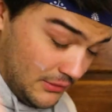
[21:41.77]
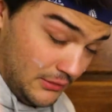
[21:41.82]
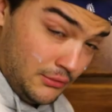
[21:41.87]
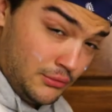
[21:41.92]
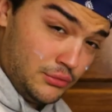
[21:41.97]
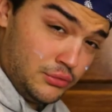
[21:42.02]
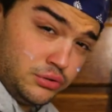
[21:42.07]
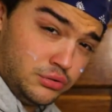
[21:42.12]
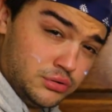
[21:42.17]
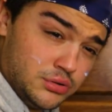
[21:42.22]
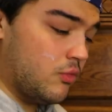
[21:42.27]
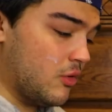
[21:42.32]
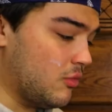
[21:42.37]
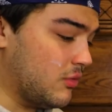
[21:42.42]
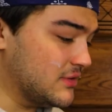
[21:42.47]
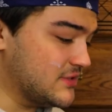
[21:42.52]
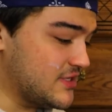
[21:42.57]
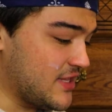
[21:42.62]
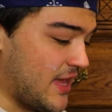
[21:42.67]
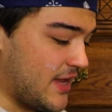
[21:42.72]
Oh, what
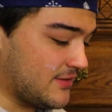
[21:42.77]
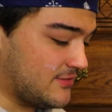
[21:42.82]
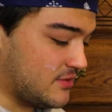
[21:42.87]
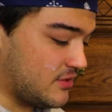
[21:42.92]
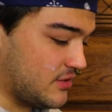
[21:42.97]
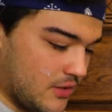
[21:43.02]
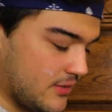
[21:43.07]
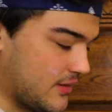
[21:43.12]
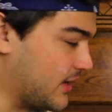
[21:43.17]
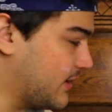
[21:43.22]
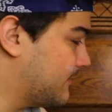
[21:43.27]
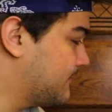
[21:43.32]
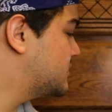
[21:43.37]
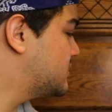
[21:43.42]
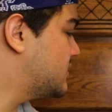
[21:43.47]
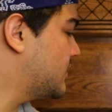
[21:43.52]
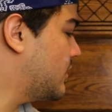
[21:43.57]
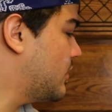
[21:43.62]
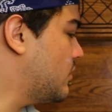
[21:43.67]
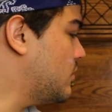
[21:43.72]
was that? Okay,
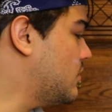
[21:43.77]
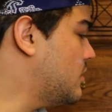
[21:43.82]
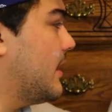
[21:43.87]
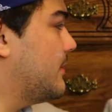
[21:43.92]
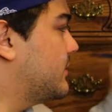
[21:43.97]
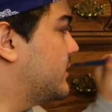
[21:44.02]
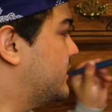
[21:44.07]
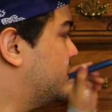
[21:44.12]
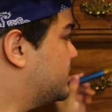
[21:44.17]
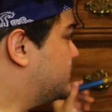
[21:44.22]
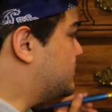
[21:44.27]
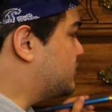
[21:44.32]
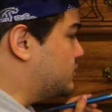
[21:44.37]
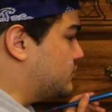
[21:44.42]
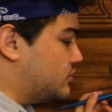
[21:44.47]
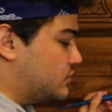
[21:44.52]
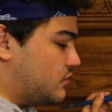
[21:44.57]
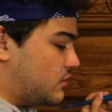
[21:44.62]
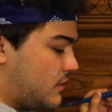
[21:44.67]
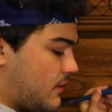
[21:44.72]
so I'm gonna
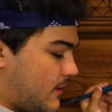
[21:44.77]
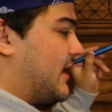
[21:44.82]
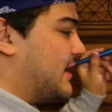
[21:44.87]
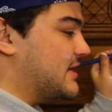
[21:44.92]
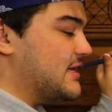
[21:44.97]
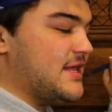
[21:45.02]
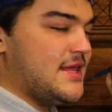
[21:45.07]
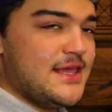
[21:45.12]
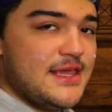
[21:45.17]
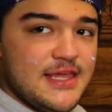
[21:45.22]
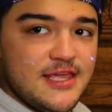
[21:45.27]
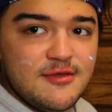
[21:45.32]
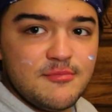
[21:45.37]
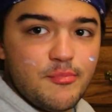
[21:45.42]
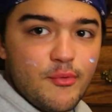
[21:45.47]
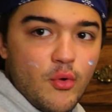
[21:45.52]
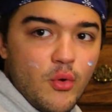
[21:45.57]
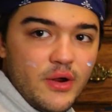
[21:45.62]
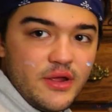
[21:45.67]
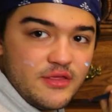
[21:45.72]
do an
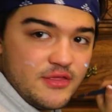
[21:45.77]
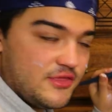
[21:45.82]
e-boy